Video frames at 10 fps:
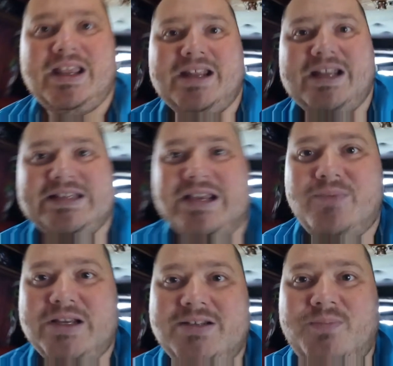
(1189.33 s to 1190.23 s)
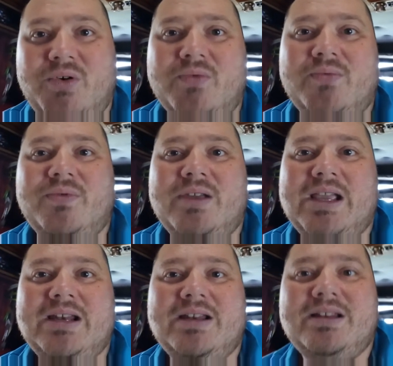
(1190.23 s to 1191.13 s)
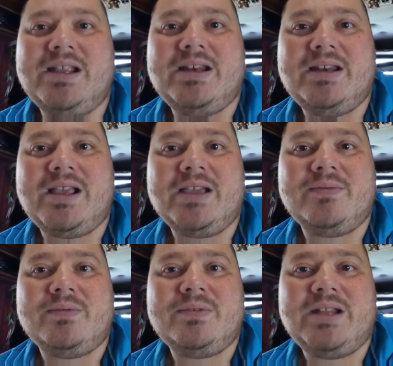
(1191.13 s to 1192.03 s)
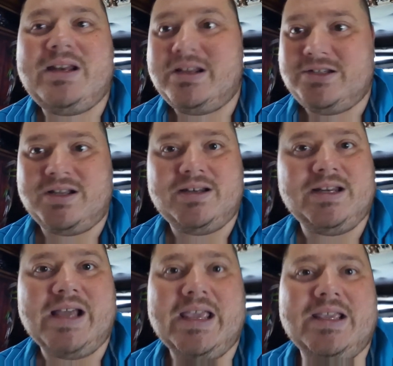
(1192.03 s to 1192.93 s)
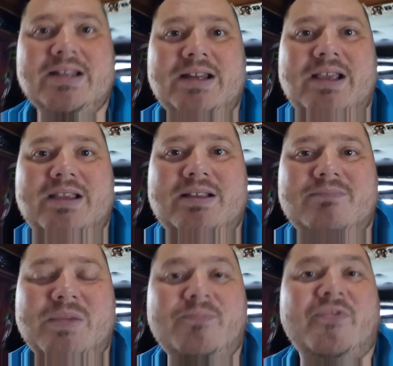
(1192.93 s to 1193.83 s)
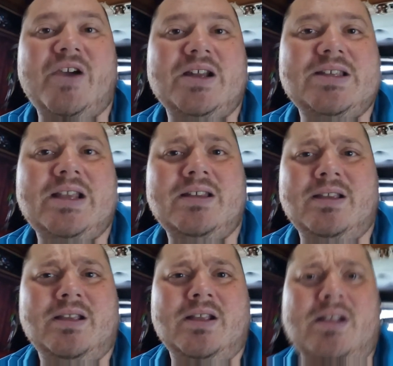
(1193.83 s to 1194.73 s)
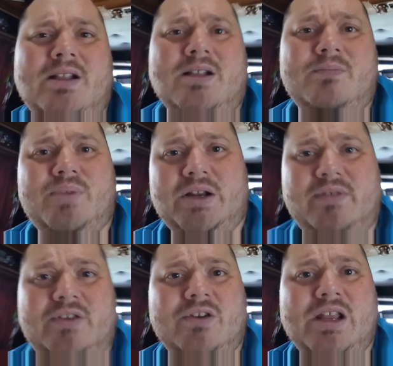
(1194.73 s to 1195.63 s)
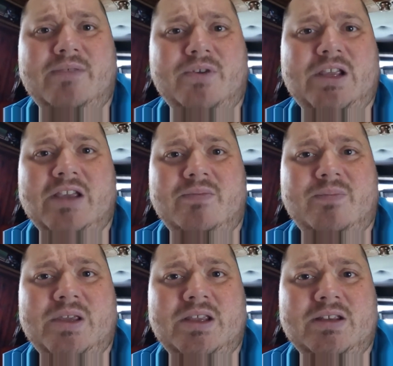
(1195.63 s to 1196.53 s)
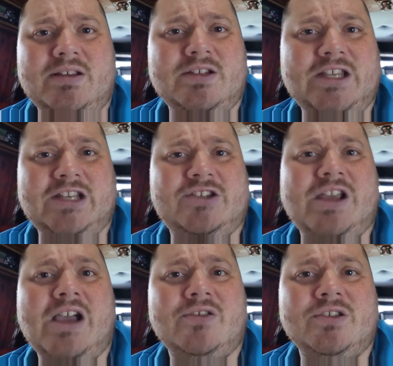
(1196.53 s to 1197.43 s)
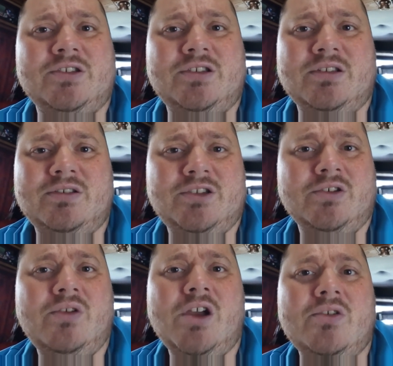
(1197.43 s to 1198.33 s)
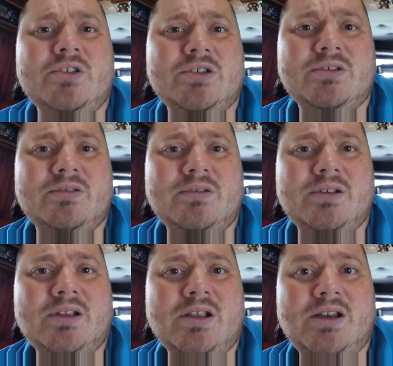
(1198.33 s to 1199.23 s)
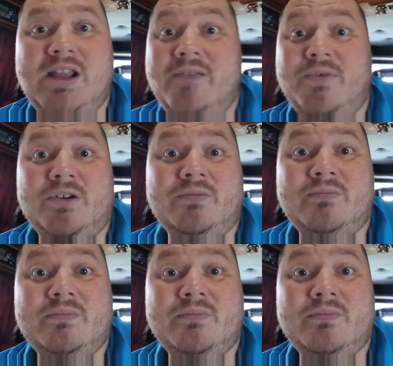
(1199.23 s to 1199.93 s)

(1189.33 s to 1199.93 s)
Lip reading: And then I say, where's the proof? And then they start denying that my father said, Patrick, you never gave me 6,000 euros. Never.